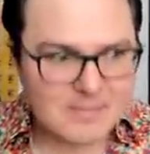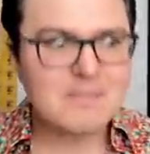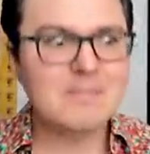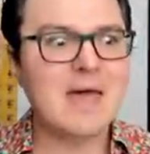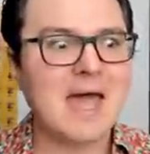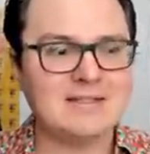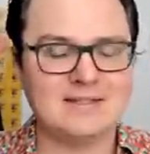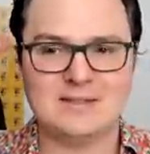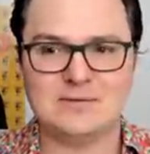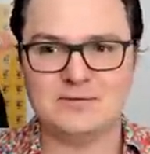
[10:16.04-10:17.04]

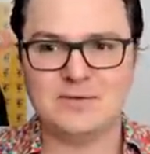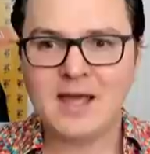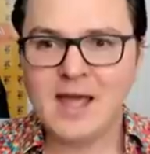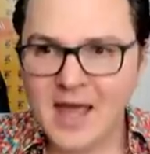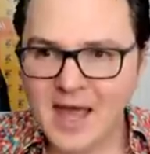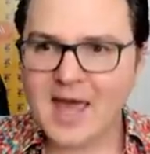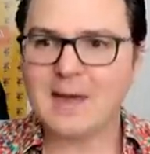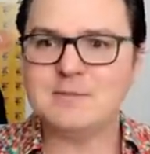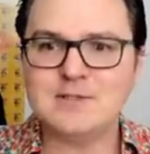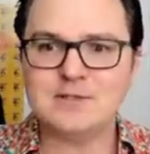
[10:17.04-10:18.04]
Massive.
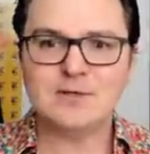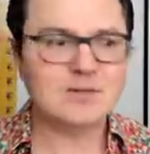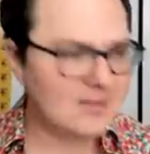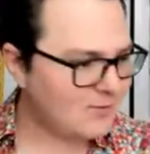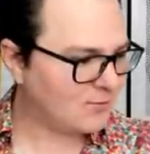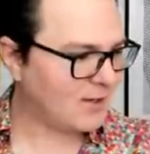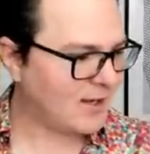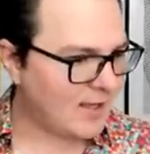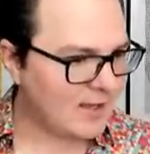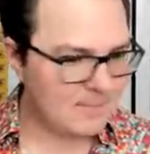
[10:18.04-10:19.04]
Absolutely
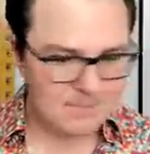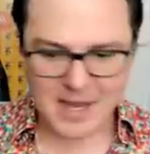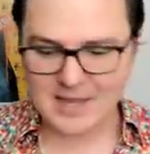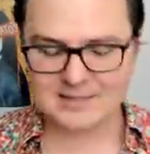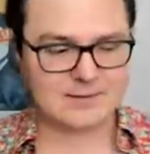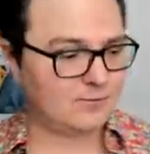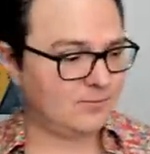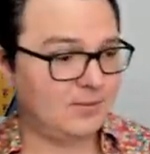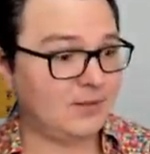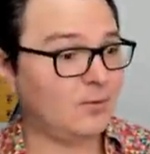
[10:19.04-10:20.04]
freaking massive.
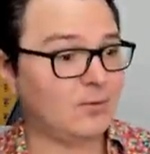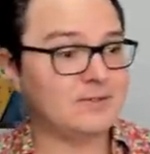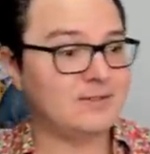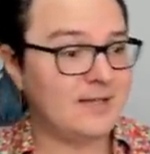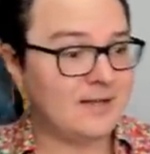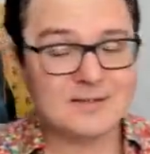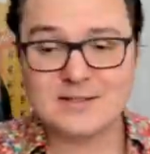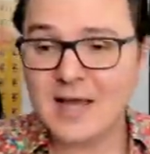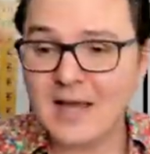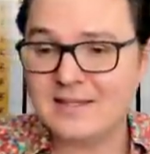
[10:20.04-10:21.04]
But of course, that is
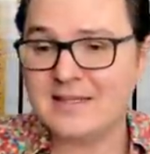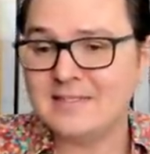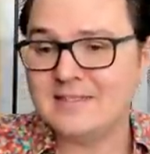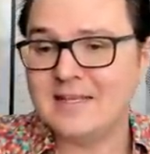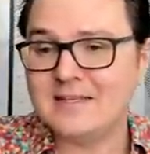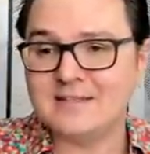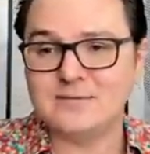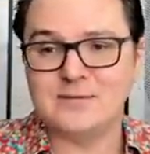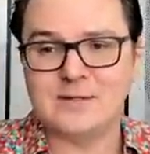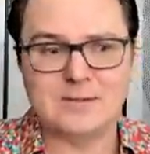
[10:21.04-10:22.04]
not the extent of
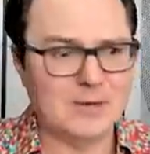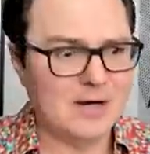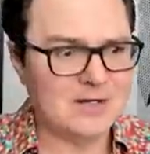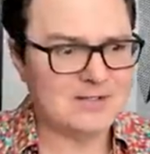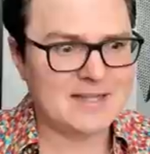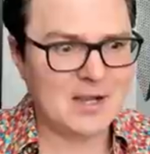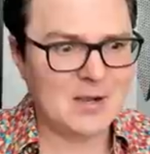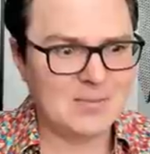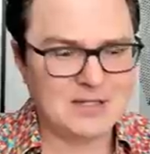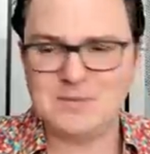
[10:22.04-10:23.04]
their partners. They go
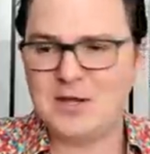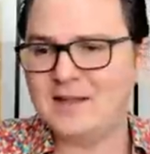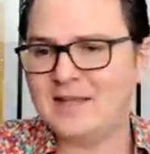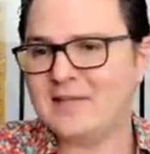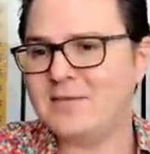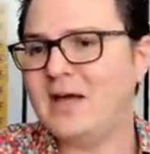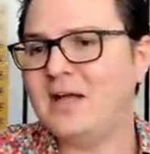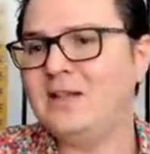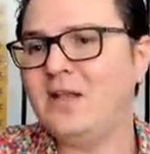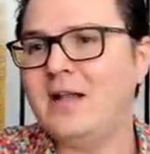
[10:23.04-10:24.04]
much beyond that. They've got a
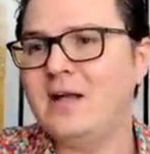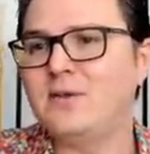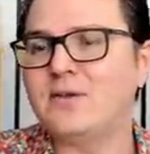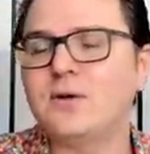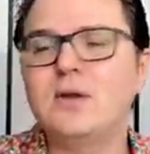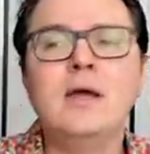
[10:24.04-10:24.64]
lot of other